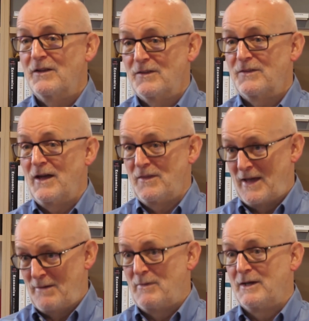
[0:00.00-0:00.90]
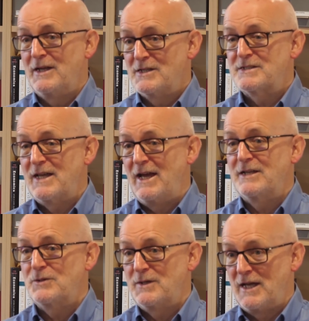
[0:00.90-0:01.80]
that money is
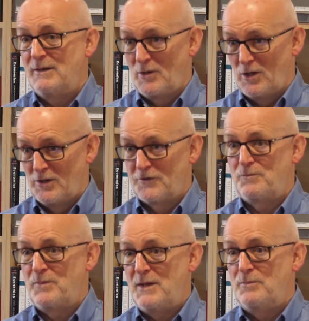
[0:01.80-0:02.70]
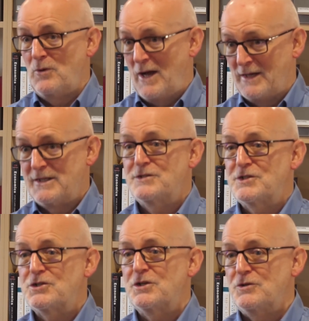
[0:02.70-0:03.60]
there to enable a lot of people and
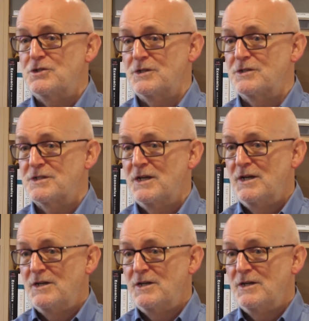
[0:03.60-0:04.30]
institutions